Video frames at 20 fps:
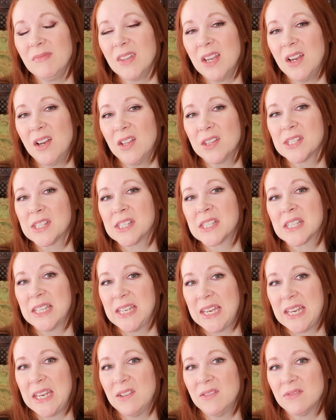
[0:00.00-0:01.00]
on the
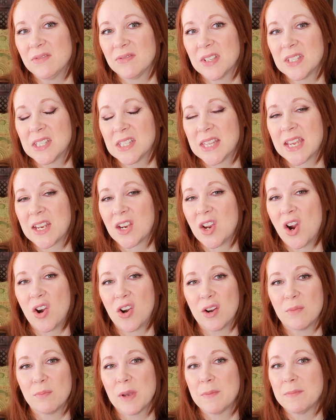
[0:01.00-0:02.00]
sleeve. It's that
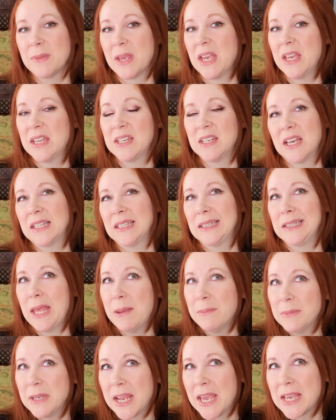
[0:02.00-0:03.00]
cardamom and a
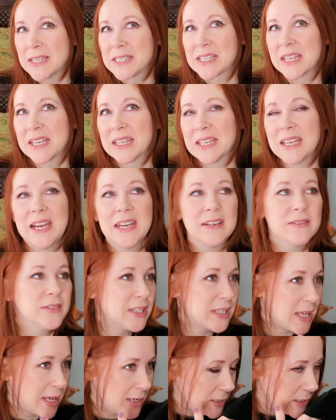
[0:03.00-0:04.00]
lemon-esque kind of
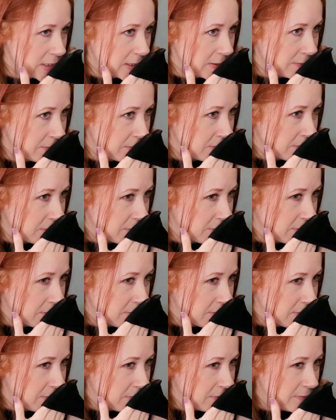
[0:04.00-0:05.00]
scent.
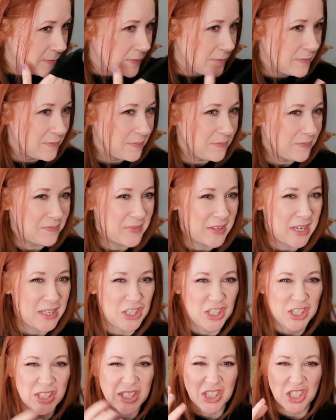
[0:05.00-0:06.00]
And
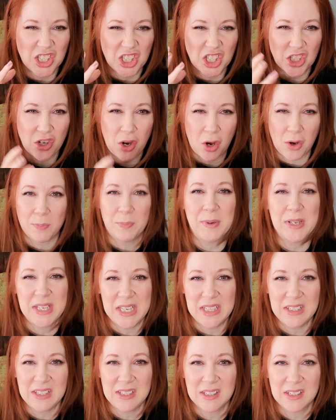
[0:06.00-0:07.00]
just the
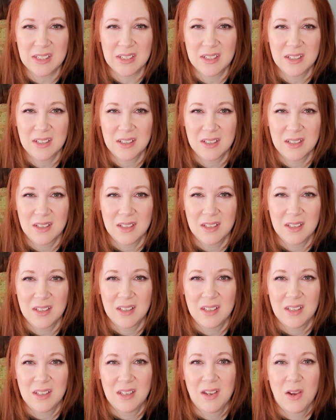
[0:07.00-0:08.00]
sharpness.
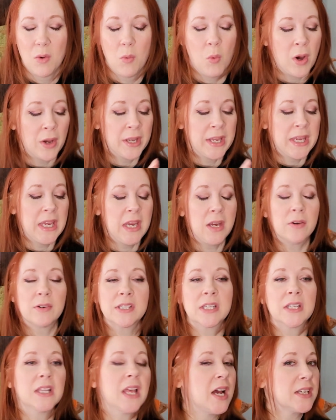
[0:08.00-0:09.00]
Well, here
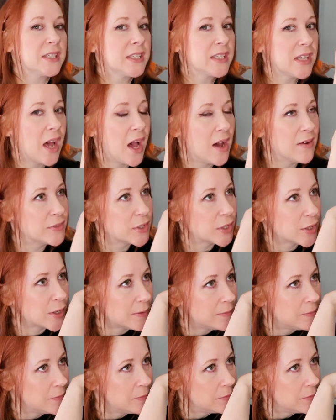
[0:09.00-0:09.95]
it's a lot softer.